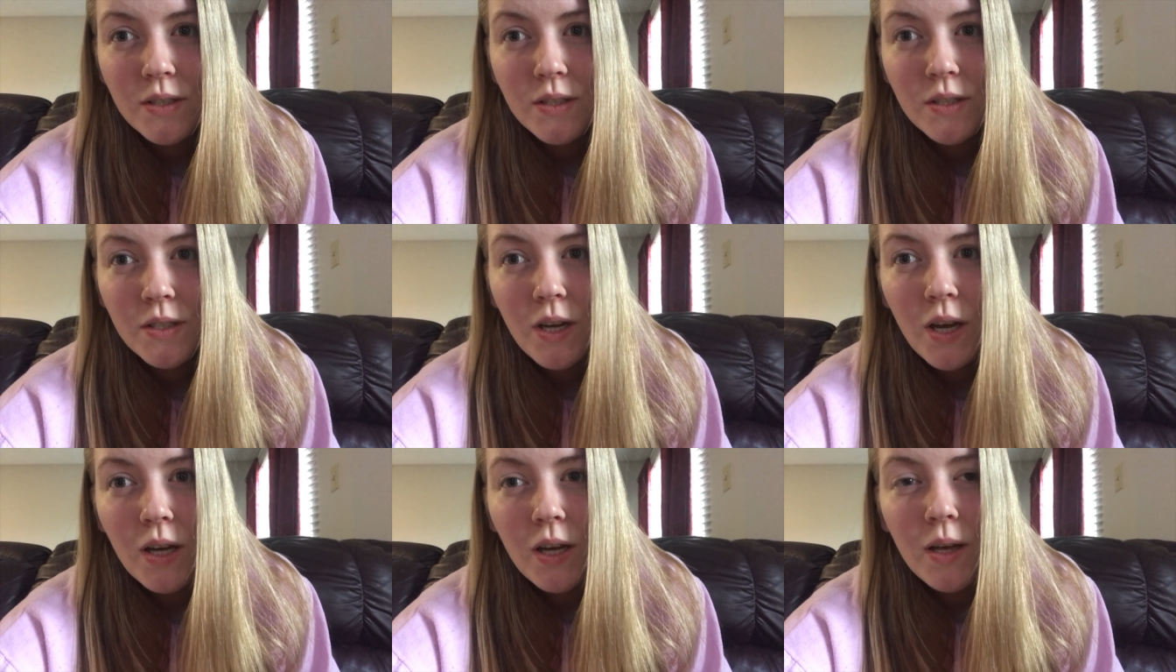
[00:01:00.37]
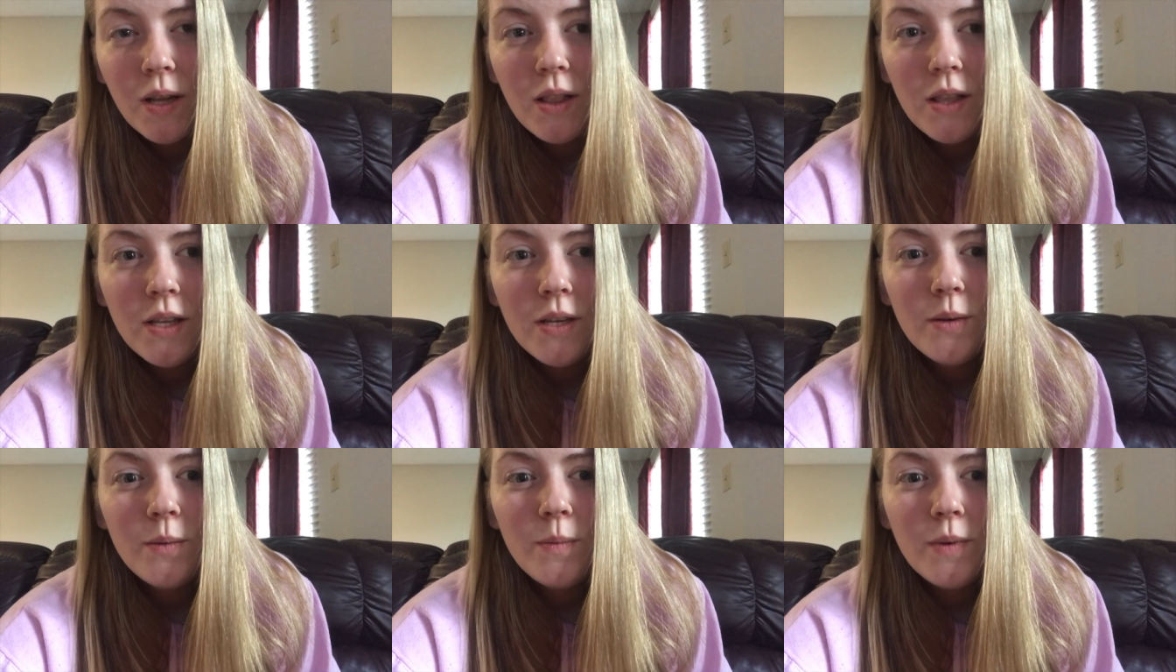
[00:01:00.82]
talk a
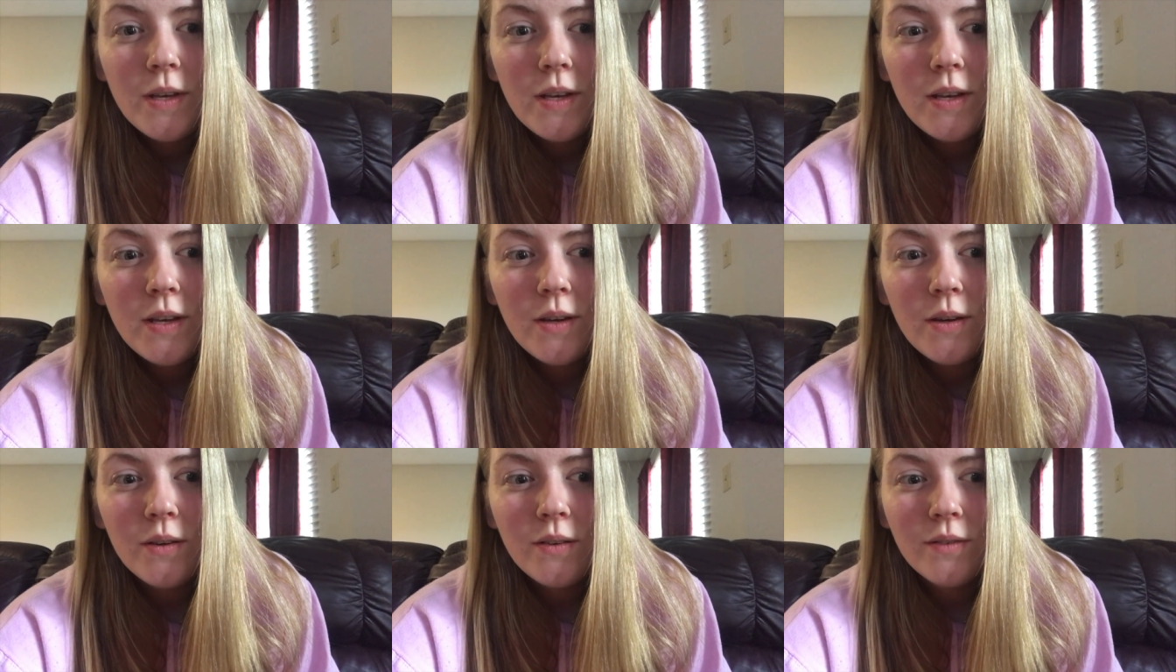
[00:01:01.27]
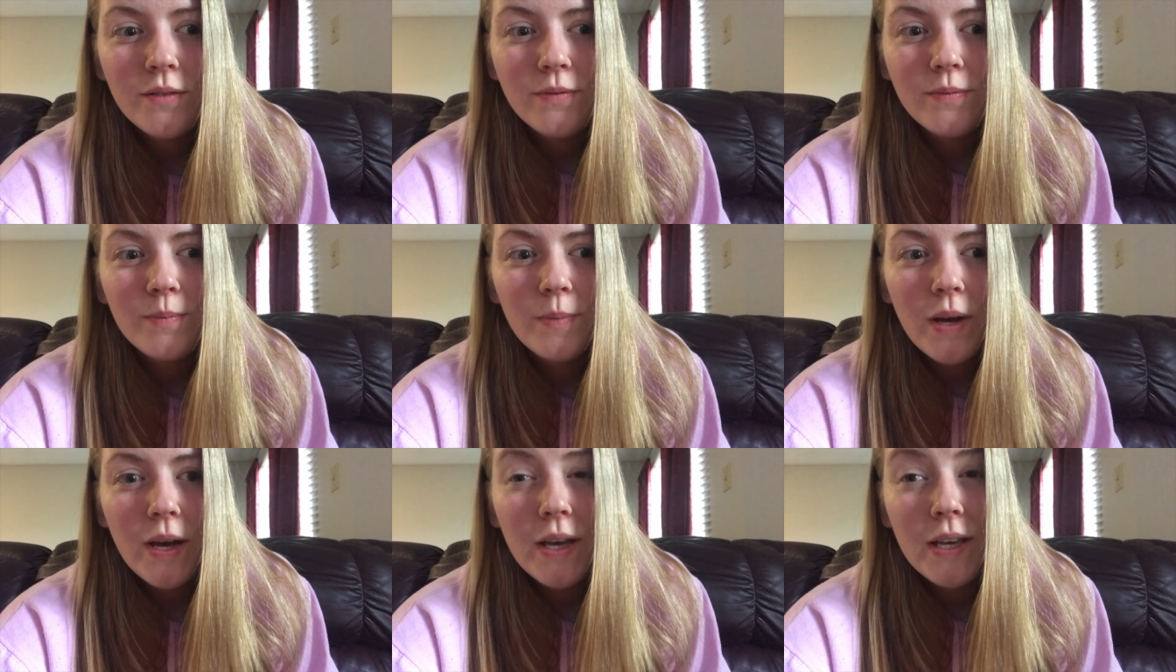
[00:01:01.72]
little bit of
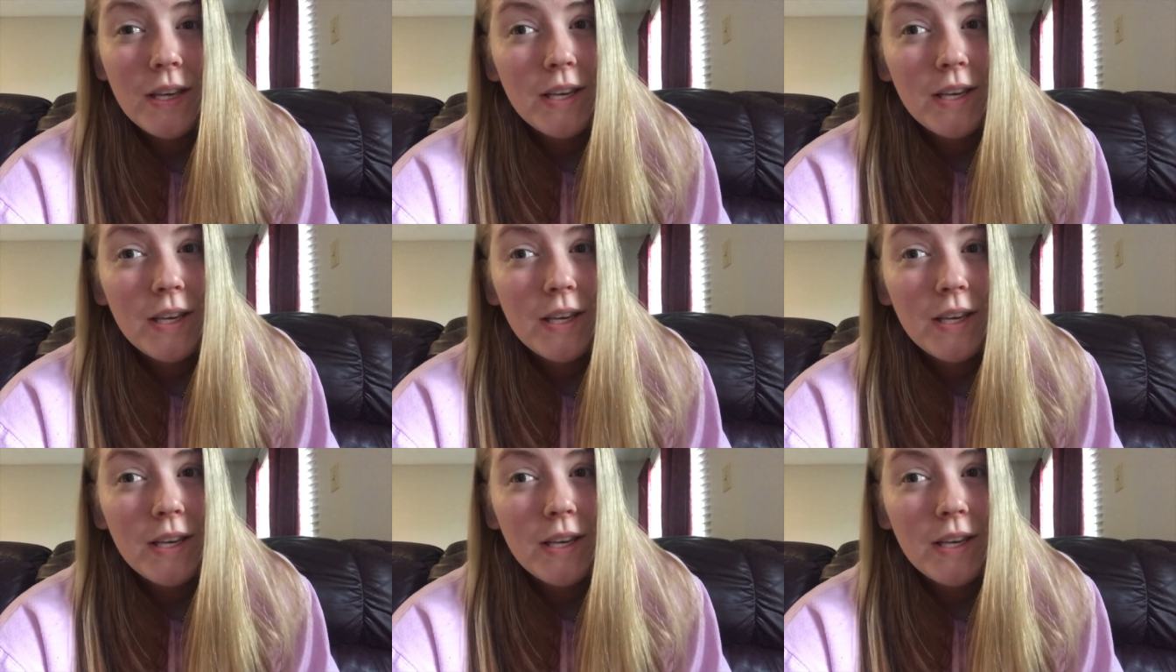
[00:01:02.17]
my